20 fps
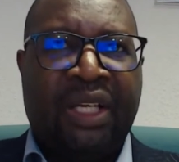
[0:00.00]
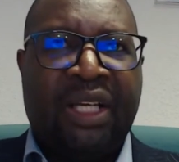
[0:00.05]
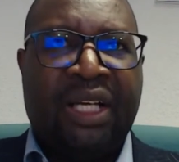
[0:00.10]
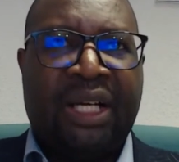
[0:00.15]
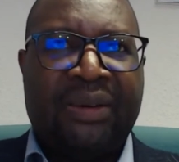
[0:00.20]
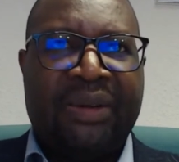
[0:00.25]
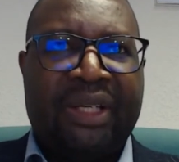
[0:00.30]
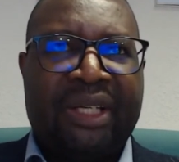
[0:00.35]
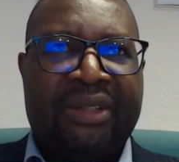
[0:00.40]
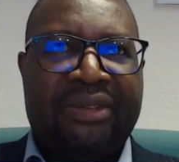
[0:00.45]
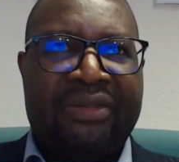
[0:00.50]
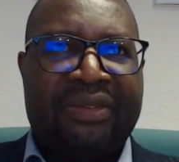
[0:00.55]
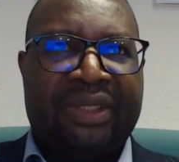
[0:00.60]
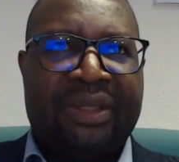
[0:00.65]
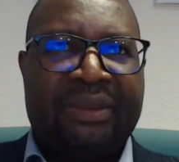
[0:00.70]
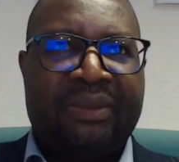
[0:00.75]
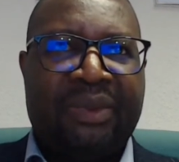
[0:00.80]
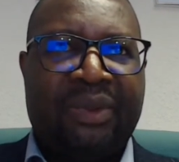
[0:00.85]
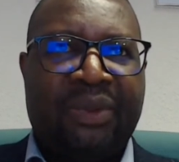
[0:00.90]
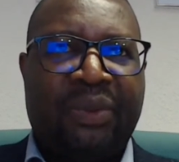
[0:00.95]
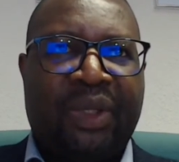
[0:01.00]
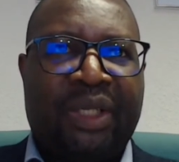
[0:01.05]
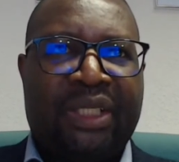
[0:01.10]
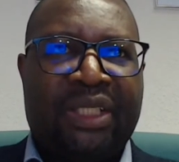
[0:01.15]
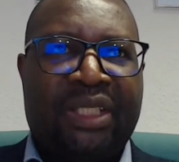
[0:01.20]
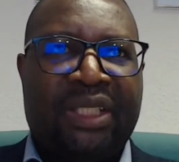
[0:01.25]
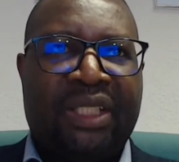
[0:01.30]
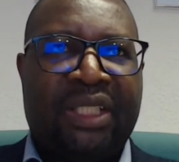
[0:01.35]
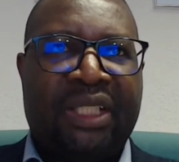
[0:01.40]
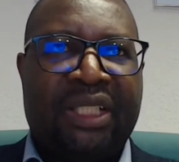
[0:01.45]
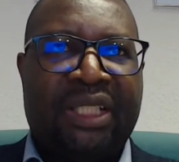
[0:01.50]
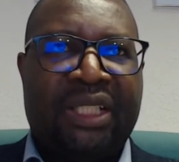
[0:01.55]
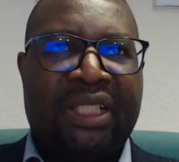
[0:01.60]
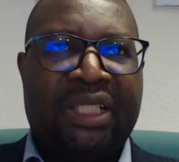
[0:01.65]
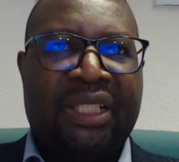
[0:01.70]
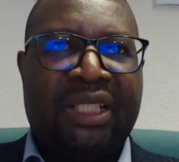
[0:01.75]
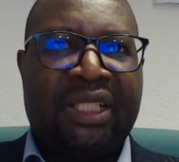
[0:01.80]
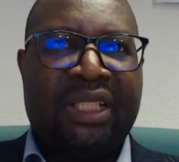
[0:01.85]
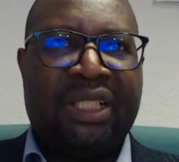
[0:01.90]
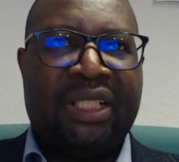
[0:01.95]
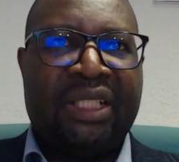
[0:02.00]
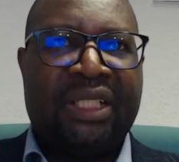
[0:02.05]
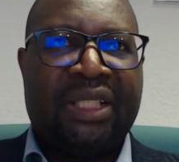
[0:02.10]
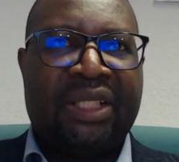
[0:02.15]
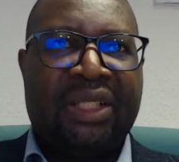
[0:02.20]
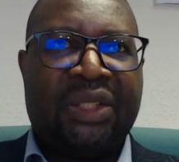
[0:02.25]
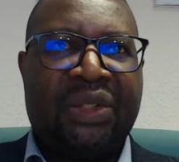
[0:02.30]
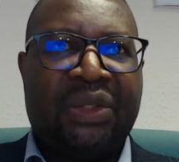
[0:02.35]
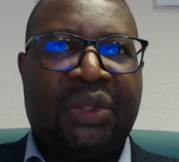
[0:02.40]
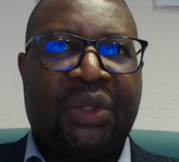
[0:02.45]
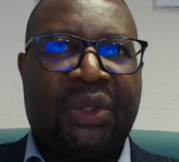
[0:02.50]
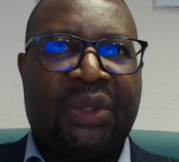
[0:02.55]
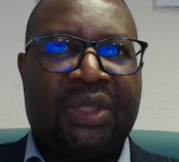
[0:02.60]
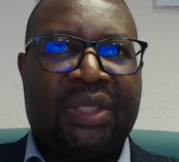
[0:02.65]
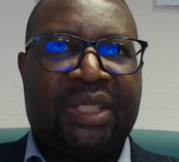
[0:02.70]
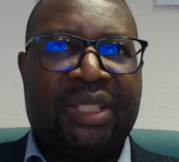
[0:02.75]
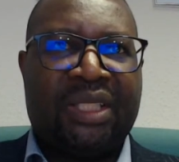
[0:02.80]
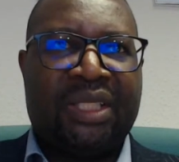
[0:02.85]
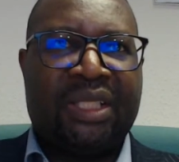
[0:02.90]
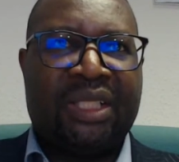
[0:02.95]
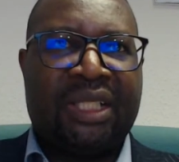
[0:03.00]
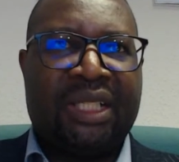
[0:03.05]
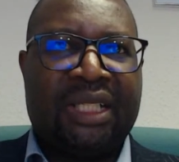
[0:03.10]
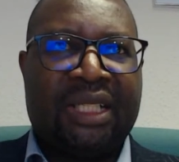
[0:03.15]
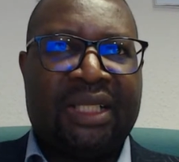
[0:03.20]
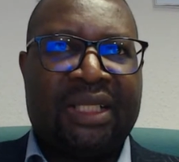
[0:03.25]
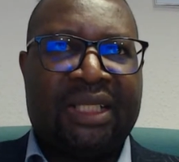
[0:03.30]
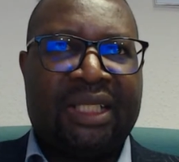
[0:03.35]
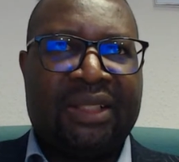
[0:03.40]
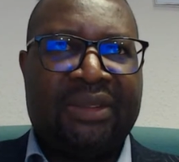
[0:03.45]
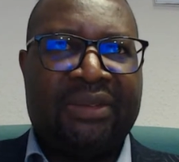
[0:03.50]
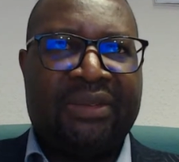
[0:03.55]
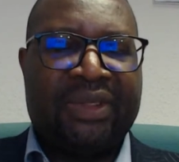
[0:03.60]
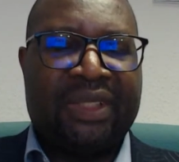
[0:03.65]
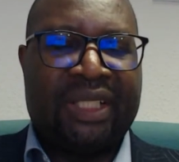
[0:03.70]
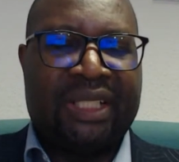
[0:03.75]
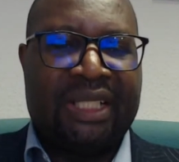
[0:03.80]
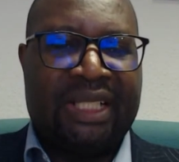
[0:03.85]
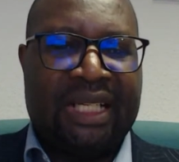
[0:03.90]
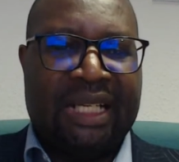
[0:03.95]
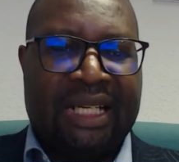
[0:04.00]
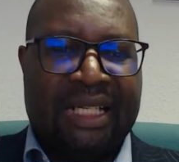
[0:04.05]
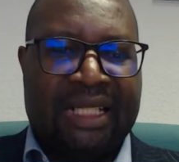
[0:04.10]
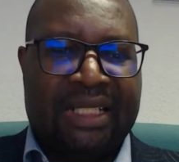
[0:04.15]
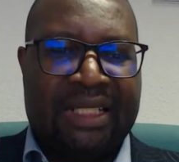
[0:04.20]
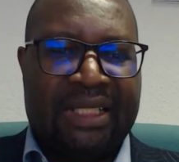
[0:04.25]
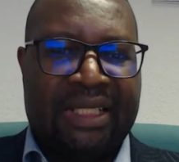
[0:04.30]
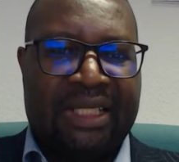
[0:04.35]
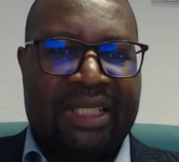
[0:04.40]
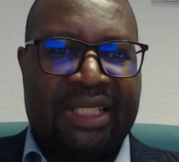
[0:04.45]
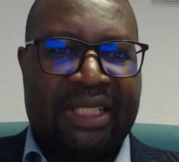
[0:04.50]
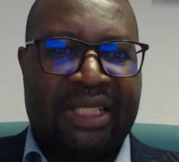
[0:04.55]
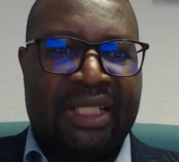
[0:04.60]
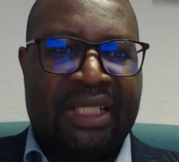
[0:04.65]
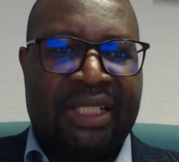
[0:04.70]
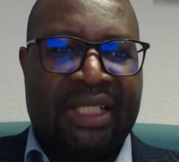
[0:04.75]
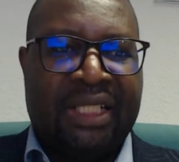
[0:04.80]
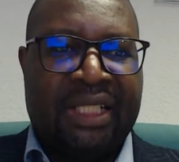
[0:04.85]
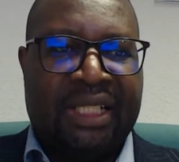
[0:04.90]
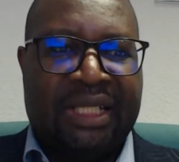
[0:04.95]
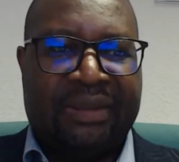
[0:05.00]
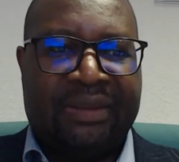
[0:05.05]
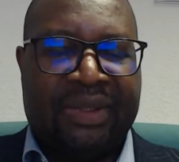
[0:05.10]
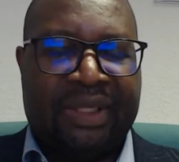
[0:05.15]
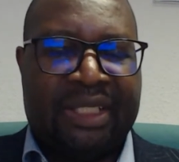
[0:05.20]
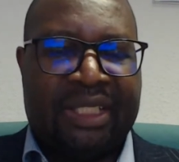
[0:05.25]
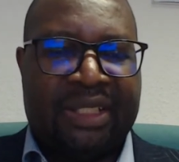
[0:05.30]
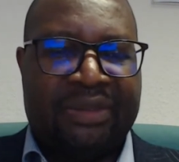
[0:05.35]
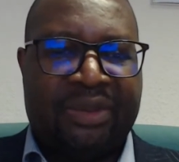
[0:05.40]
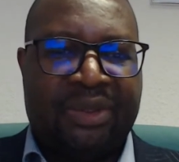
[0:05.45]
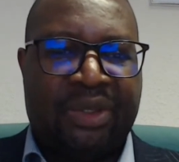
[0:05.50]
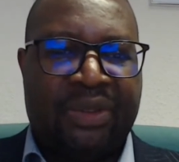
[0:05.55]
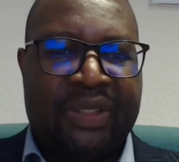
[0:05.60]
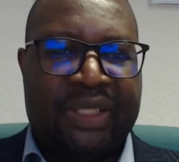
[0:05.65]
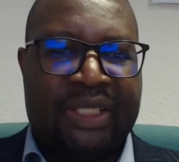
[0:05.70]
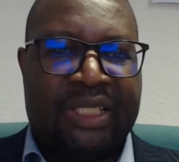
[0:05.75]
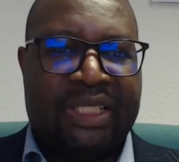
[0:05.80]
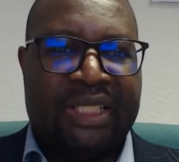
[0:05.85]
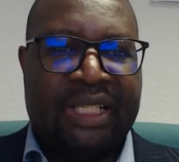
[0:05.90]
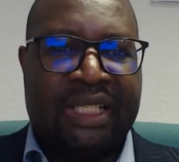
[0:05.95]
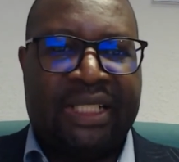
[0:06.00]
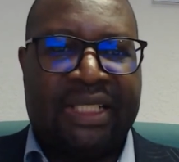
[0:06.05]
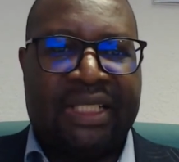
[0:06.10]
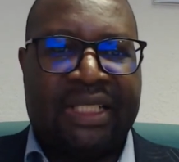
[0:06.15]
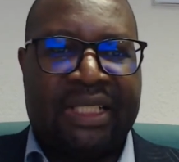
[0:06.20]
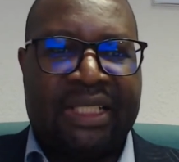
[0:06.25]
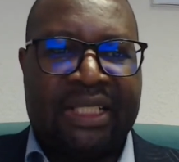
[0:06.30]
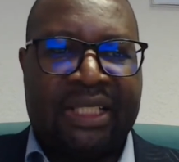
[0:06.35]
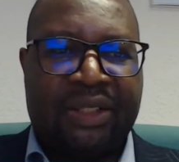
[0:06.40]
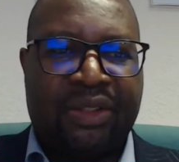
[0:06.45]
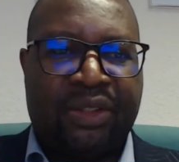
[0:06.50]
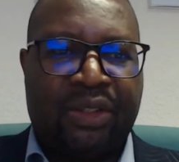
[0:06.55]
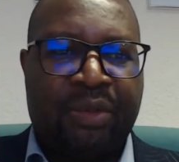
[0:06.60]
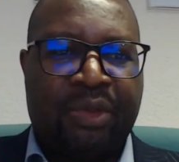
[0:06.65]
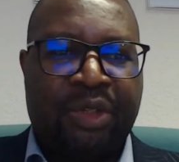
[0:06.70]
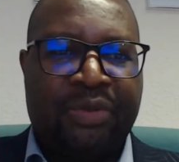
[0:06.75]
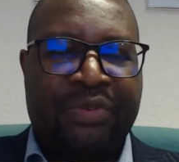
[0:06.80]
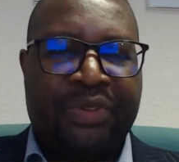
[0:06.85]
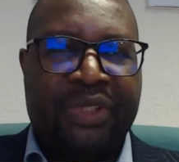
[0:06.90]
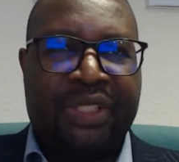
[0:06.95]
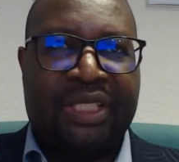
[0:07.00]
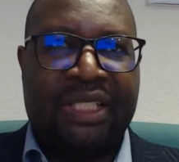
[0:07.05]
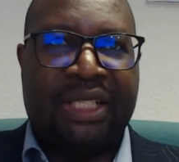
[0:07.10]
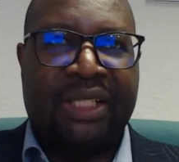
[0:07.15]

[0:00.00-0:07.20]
However, what the courts have realized, and they've always said, and the Home Office